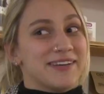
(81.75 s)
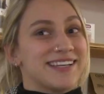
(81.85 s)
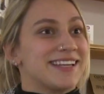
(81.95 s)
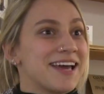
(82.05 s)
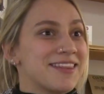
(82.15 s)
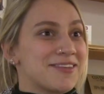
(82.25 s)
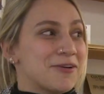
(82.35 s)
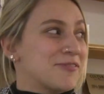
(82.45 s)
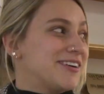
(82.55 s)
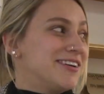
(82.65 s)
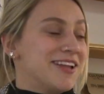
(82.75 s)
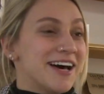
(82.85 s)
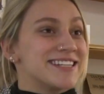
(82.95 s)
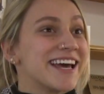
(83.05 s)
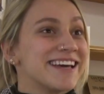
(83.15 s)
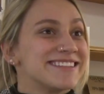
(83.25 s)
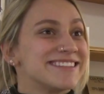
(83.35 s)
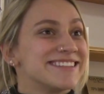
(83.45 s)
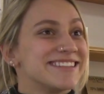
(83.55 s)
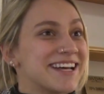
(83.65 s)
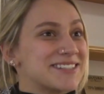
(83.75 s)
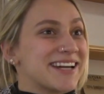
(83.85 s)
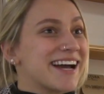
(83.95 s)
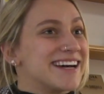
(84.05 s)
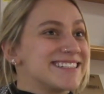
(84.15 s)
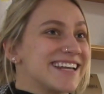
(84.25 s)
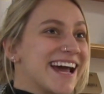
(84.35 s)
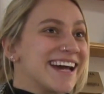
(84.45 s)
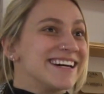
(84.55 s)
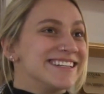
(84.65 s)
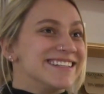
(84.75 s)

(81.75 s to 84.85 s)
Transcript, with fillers: really like their vanilla lattes. That's what I got today.